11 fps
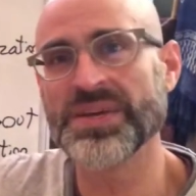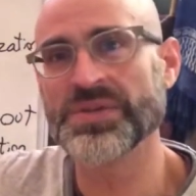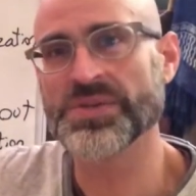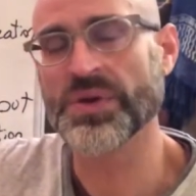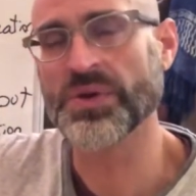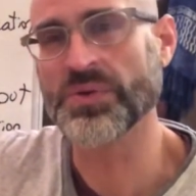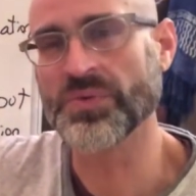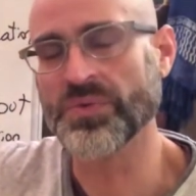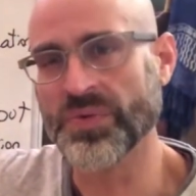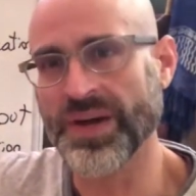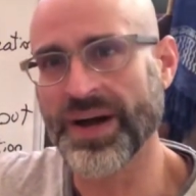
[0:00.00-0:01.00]
So
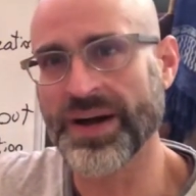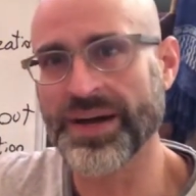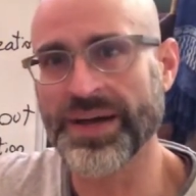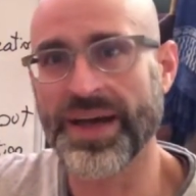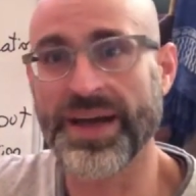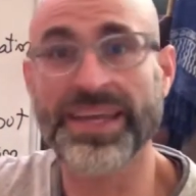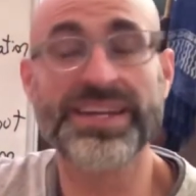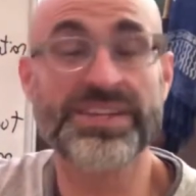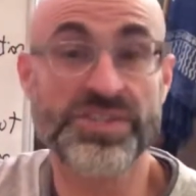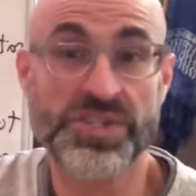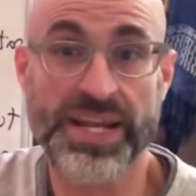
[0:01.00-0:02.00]
uh,
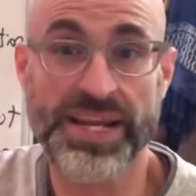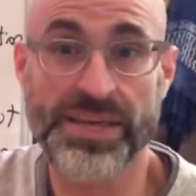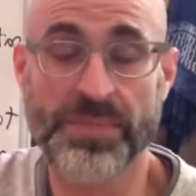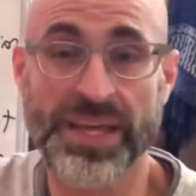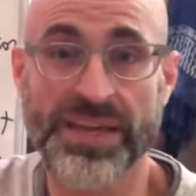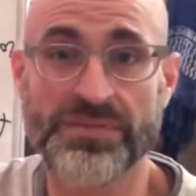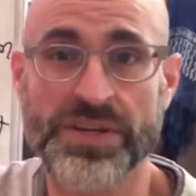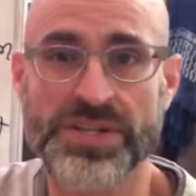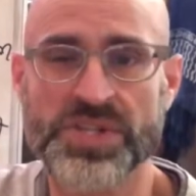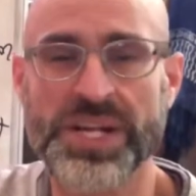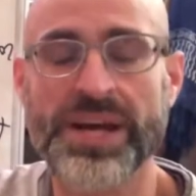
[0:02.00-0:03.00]
again, just kind of keeping it
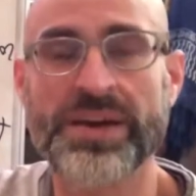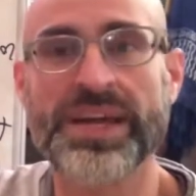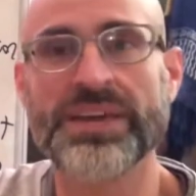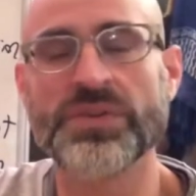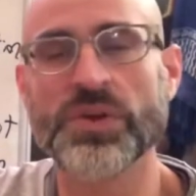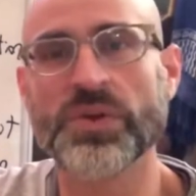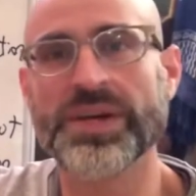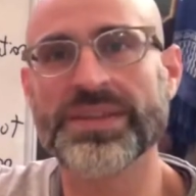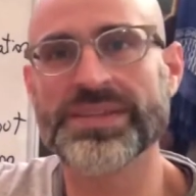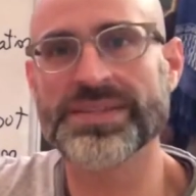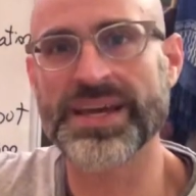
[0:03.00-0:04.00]
very generic, if you look
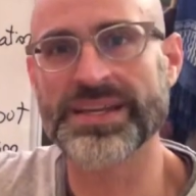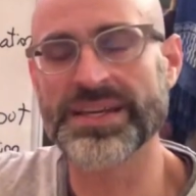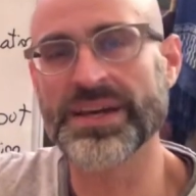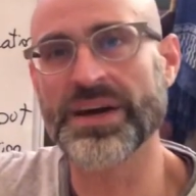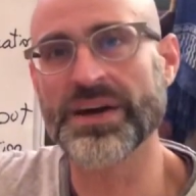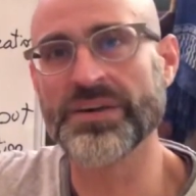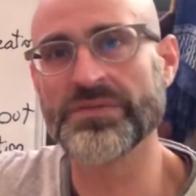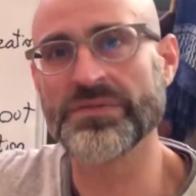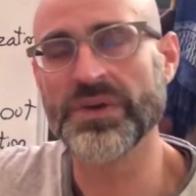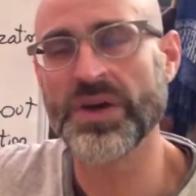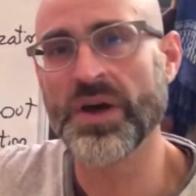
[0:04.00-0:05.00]
at this idea of